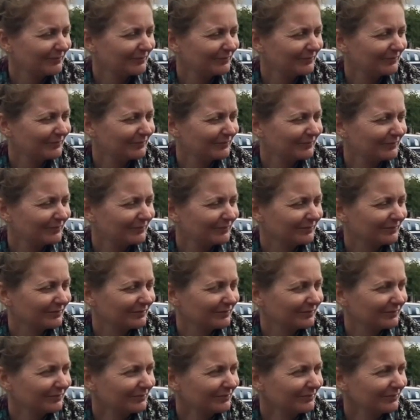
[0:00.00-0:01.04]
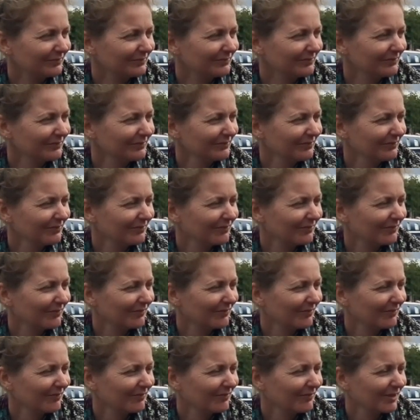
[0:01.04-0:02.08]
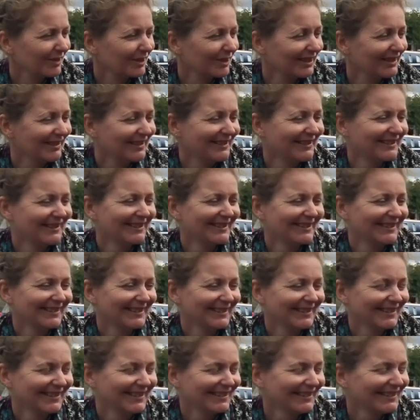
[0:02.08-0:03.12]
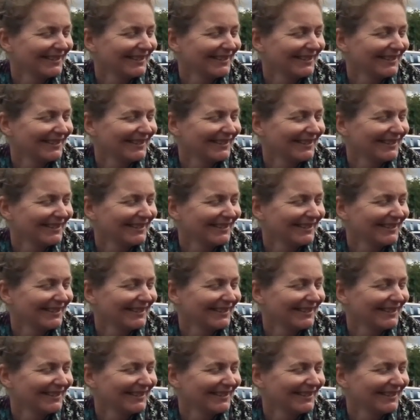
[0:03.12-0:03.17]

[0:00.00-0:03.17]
No words are spoken by the person on screen.